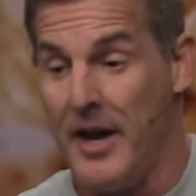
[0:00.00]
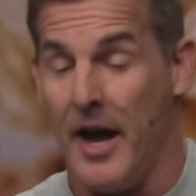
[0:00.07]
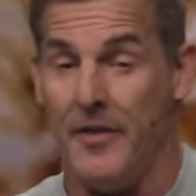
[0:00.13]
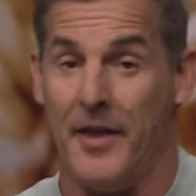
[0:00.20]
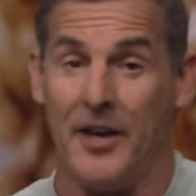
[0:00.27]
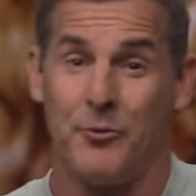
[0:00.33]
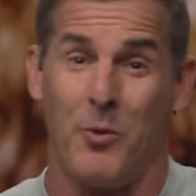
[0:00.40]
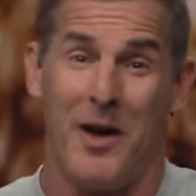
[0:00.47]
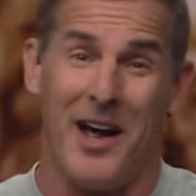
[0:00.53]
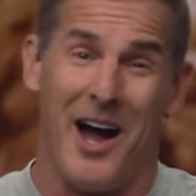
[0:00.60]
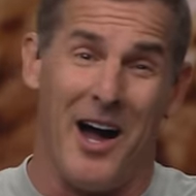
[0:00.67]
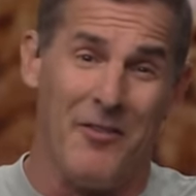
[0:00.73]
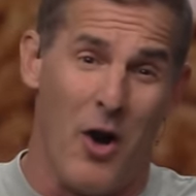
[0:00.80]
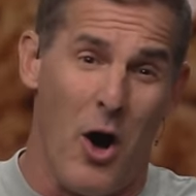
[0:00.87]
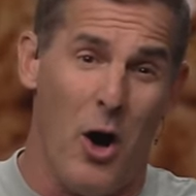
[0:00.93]
And that's why
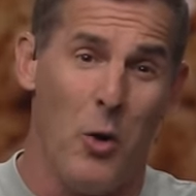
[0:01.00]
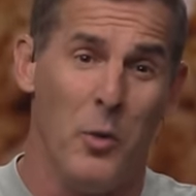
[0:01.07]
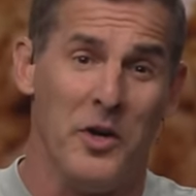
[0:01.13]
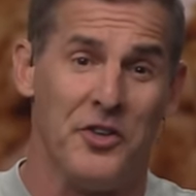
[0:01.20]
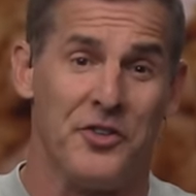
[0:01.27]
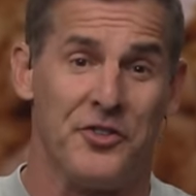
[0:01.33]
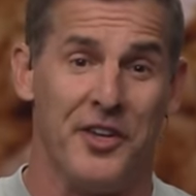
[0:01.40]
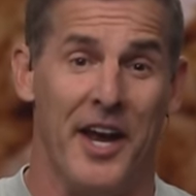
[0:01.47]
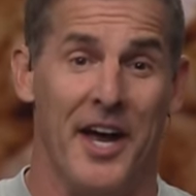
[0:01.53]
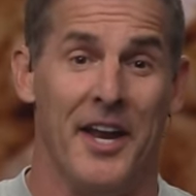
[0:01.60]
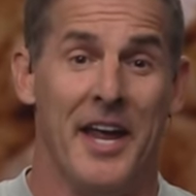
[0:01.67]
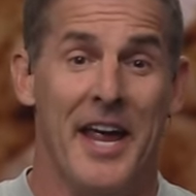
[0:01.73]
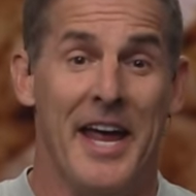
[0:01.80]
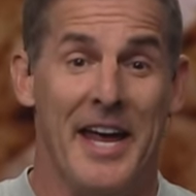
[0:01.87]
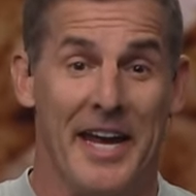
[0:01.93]
I've always said
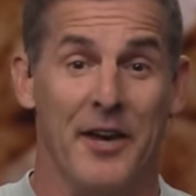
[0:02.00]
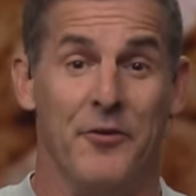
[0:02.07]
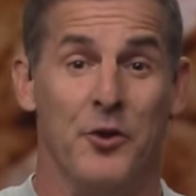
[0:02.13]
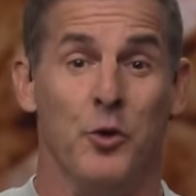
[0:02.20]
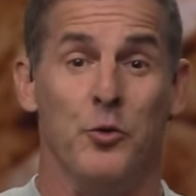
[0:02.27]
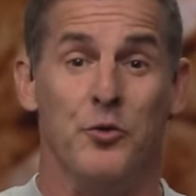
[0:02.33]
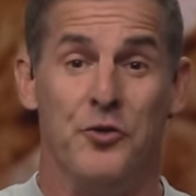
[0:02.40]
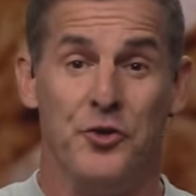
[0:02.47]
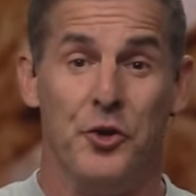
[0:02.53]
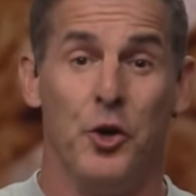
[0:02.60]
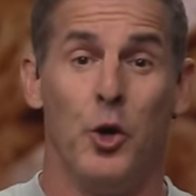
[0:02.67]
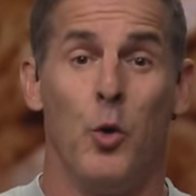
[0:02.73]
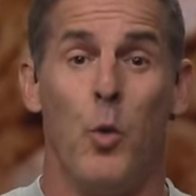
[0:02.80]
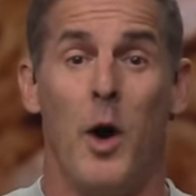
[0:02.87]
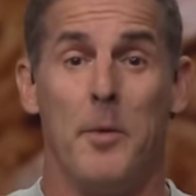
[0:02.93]
if you
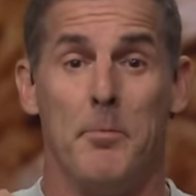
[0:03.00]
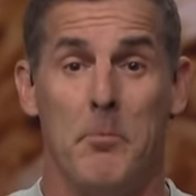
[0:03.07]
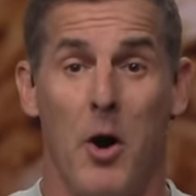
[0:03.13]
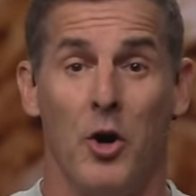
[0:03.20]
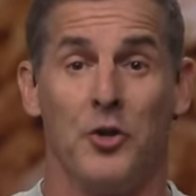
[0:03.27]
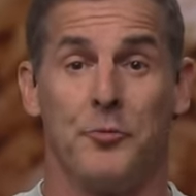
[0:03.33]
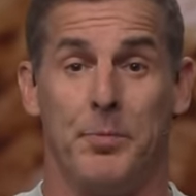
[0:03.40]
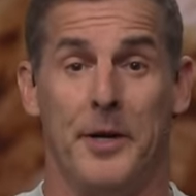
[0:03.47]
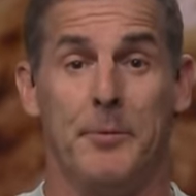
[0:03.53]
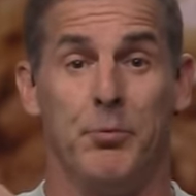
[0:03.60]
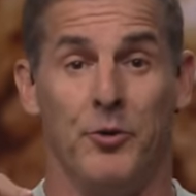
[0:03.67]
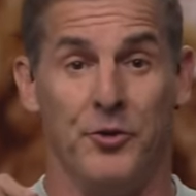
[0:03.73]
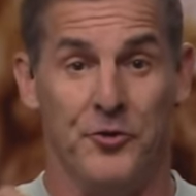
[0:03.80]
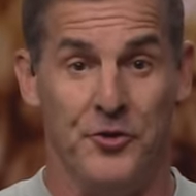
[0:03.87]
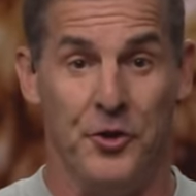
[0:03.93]
do what most
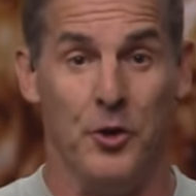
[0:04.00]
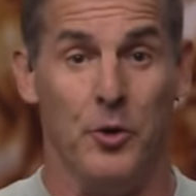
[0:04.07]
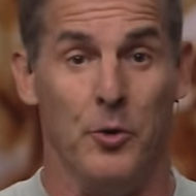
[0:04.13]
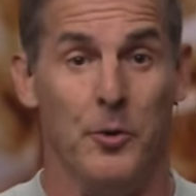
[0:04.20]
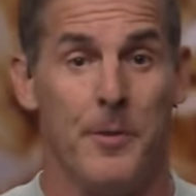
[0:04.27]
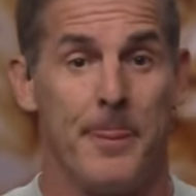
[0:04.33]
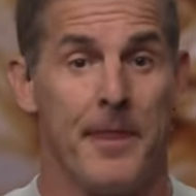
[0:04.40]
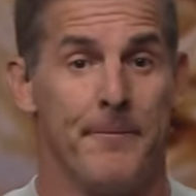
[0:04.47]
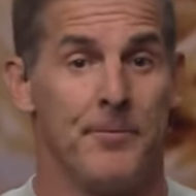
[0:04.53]
people do,